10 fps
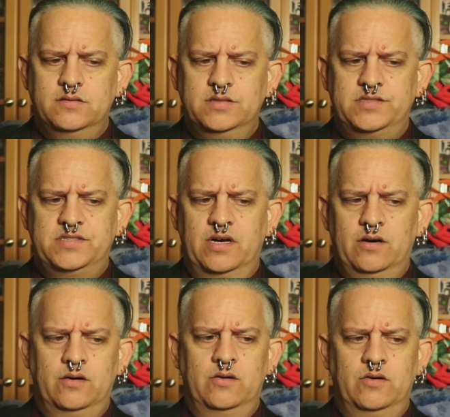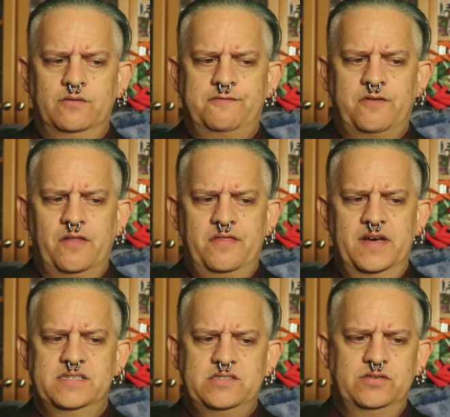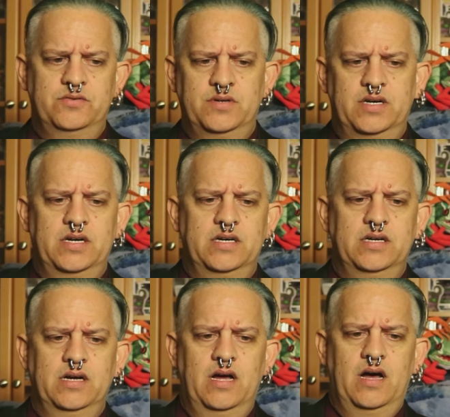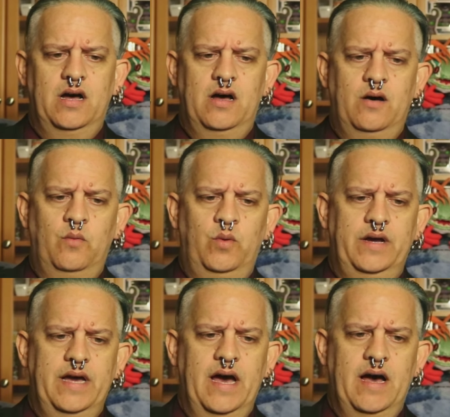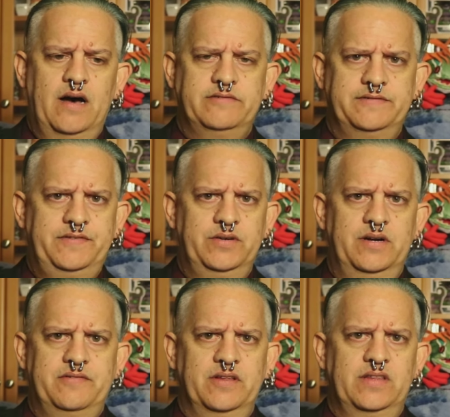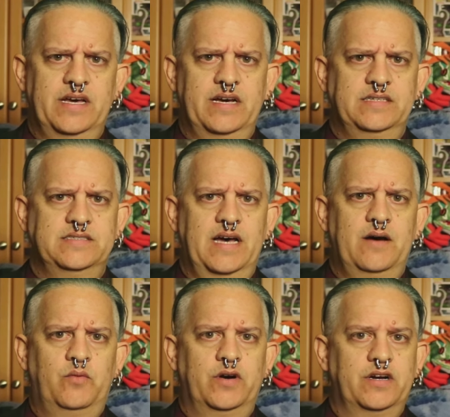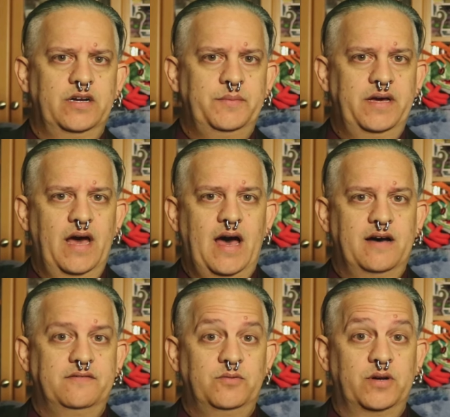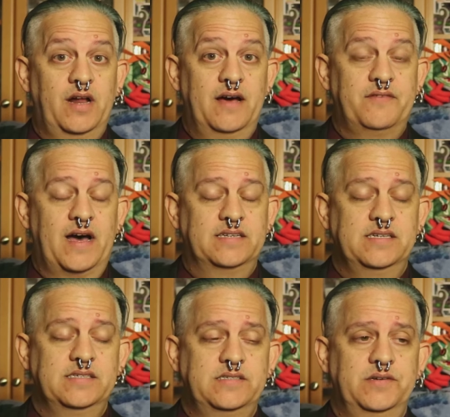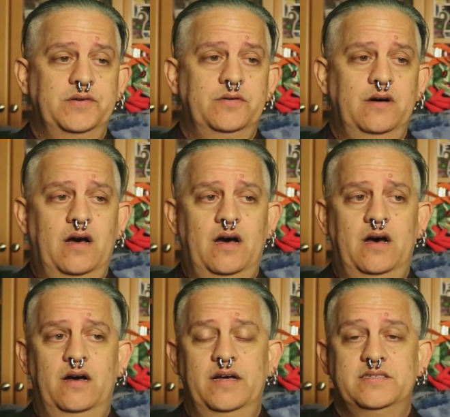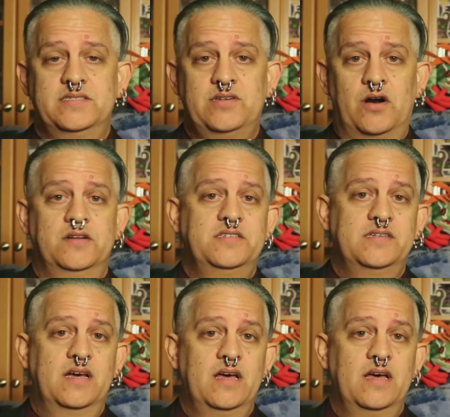so for this tour, uh, we have a few different things that we're gonna be have we're gonna have access to. Uh, it starts